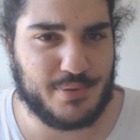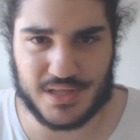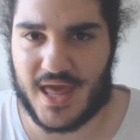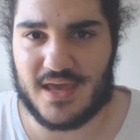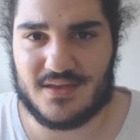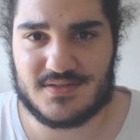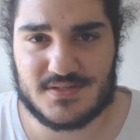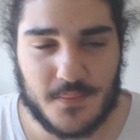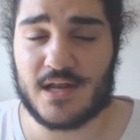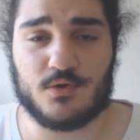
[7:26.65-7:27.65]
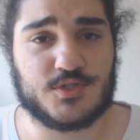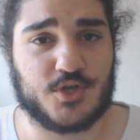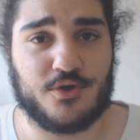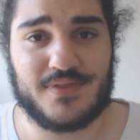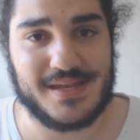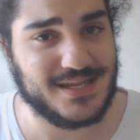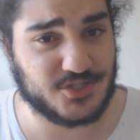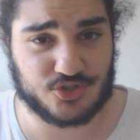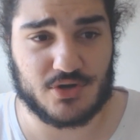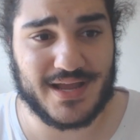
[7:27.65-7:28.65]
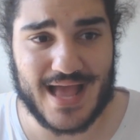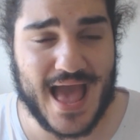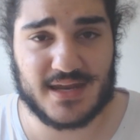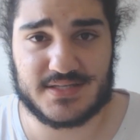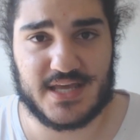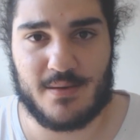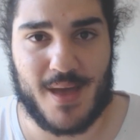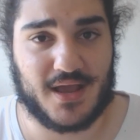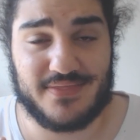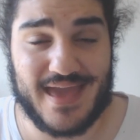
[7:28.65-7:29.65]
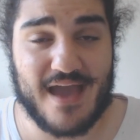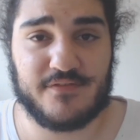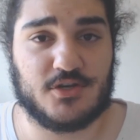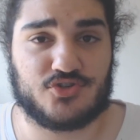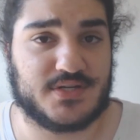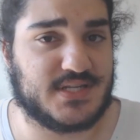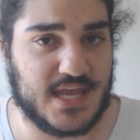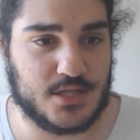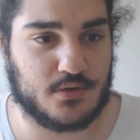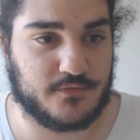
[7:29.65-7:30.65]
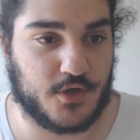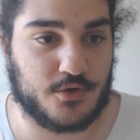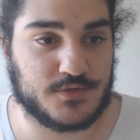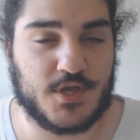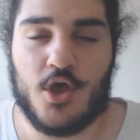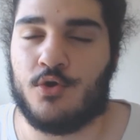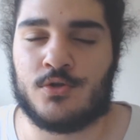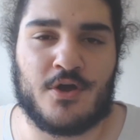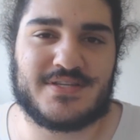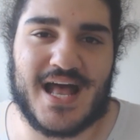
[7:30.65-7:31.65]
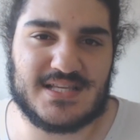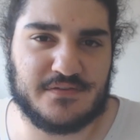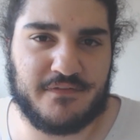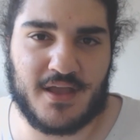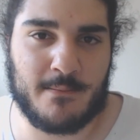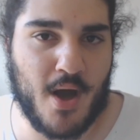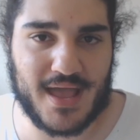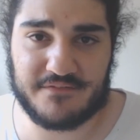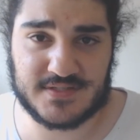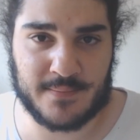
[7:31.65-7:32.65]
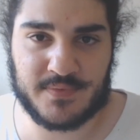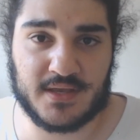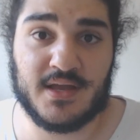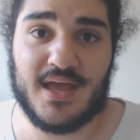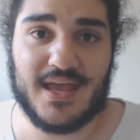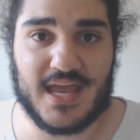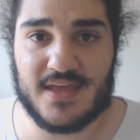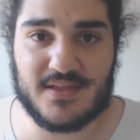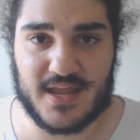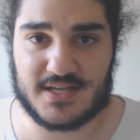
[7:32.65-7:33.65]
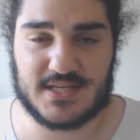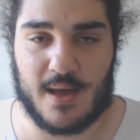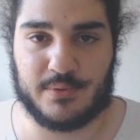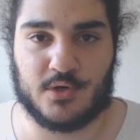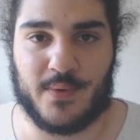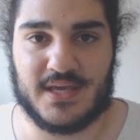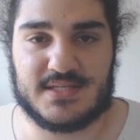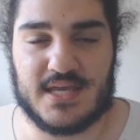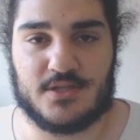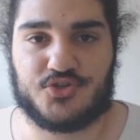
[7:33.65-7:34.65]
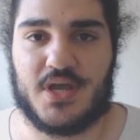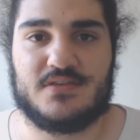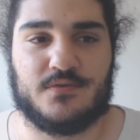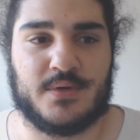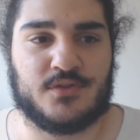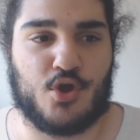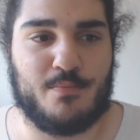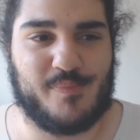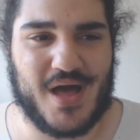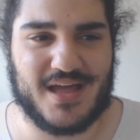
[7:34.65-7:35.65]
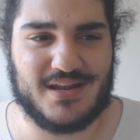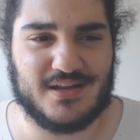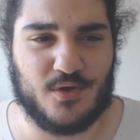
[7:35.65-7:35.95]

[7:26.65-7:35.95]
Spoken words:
plays. And also, they need a striker and a centre-back, and they haven't addressed either of those. Who knows, Arsene Wenger might have something in the next couple of weeks in the transfer window, but